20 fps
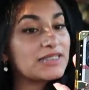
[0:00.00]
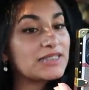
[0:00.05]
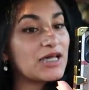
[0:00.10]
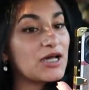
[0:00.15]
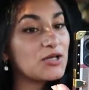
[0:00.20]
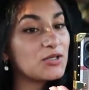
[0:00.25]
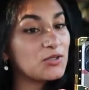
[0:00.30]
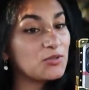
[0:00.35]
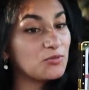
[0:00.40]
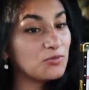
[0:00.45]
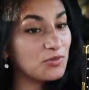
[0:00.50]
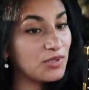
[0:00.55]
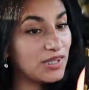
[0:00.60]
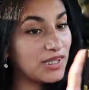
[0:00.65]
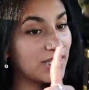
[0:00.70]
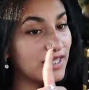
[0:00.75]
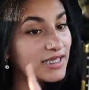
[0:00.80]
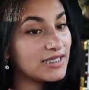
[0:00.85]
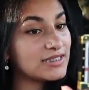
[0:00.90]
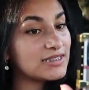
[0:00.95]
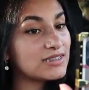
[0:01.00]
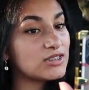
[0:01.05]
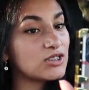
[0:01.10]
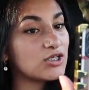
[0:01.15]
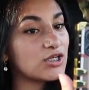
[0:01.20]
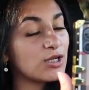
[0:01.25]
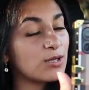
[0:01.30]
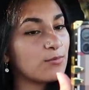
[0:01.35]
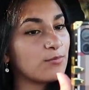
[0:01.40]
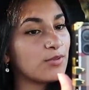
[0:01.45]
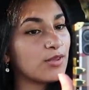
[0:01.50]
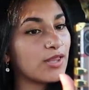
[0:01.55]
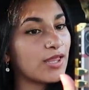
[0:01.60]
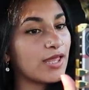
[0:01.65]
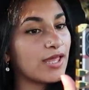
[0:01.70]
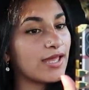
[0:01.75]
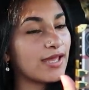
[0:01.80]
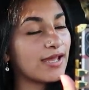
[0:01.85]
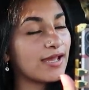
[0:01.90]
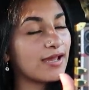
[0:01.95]
I tell you this, you're going to be
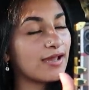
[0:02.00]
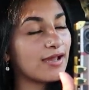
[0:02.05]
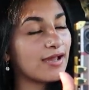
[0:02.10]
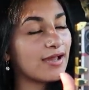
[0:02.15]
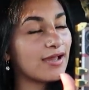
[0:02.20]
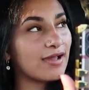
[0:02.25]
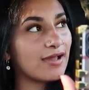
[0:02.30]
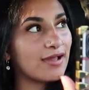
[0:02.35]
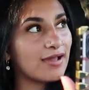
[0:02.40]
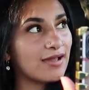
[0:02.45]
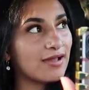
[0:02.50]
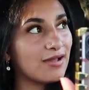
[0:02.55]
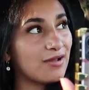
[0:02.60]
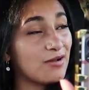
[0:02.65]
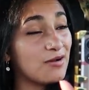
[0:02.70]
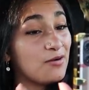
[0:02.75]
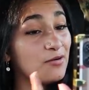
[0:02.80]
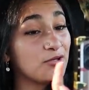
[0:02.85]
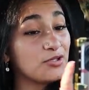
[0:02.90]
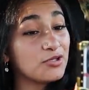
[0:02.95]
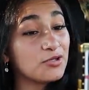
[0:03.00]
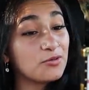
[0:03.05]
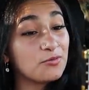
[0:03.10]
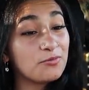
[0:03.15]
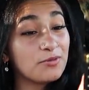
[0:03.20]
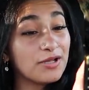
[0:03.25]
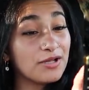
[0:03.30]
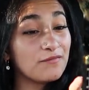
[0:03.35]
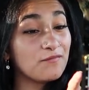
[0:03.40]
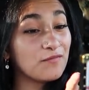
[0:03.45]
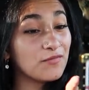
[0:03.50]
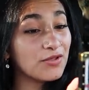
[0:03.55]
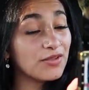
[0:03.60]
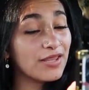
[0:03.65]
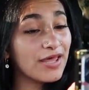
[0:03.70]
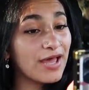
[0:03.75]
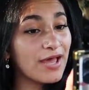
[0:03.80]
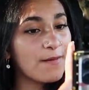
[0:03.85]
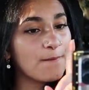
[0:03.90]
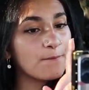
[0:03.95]
like, "Oh, you're weird for
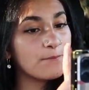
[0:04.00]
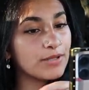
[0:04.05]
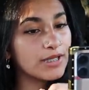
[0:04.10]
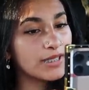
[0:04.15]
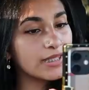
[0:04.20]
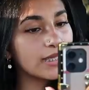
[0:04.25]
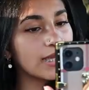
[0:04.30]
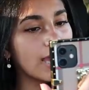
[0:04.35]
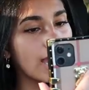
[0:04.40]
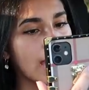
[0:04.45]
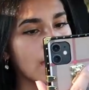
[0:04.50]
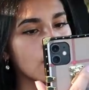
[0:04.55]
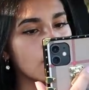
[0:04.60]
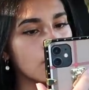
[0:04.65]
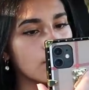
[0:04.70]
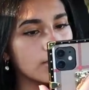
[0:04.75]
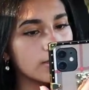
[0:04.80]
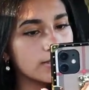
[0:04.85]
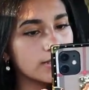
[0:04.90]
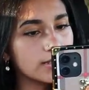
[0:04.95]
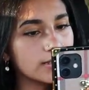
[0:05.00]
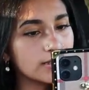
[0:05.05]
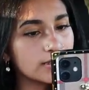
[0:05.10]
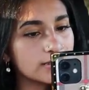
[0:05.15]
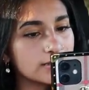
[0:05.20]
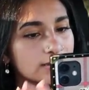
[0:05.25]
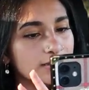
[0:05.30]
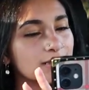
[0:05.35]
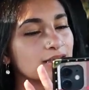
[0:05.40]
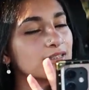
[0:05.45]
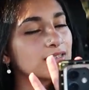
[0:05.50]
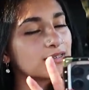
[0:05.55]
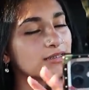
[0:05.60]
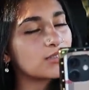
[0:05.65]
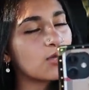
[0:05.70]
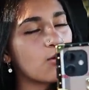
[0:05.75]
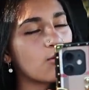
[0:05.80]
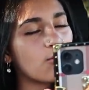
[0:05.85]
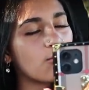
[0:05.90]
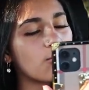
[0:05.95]
that?" But yeah, I won these.
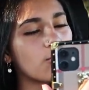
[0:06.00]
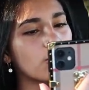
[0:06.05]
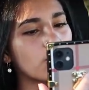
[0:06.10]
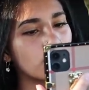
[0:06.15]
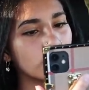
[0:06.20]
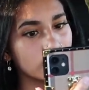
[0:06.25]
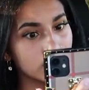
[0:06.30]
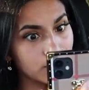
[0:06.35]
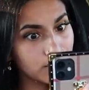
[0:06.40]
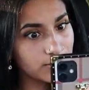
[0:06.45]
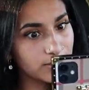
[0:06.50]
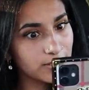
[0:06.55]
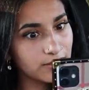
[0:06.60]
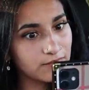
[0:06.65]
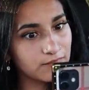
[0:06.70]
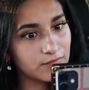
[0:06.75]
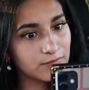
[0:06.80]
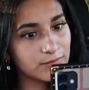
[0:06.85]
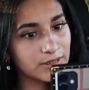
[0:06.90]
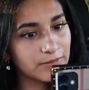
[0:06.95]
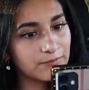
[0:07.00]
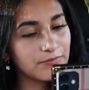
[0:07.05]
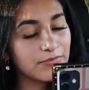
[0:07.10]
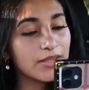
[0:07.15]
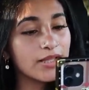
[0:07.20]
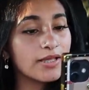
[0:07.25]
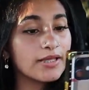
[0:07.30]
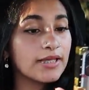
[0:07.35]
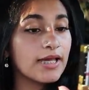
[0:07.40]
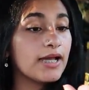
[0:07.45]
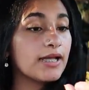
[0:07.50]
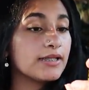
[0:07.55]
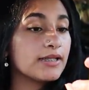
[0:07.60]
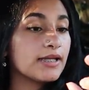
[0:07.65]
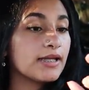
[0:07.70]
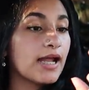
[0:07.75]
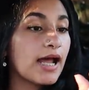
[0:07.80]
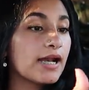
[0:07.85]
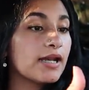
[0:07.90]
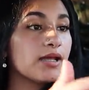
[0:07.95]
So, don't come for me. Nothing. Yeah, I
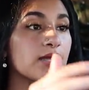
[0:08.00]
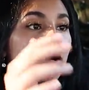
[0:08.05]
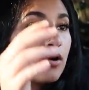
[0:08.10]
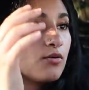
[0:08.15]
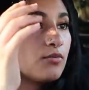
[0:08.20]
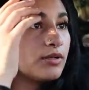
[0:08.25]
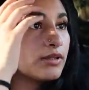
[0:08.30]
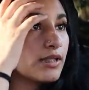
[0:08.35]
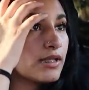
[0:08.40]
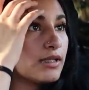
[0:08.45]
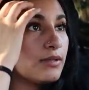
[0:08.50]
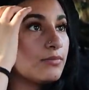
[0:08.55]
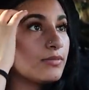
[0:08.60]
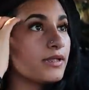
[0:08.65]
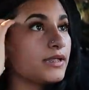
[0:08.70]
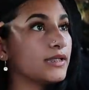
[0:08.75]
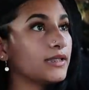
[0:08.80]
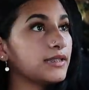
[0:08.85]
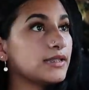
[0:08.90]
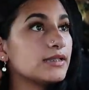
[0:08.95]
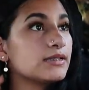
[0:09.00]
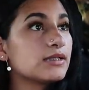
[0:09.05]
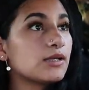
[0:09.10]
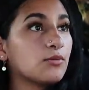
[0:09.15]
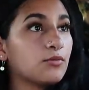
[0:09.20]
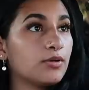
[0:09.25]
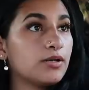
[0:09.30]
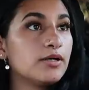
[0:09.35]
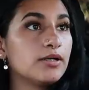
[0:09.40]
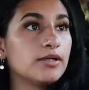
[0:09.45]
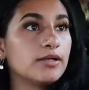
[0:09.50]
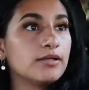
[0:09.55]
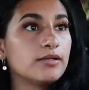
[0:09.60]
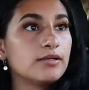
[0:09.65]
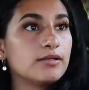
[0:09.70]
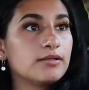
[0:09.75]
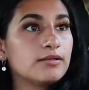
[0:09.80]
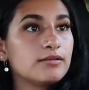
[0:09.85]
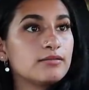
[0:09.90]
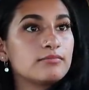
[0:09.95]
did. I didn't go with anybody. These I
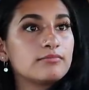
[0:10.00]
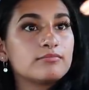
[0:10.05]
won.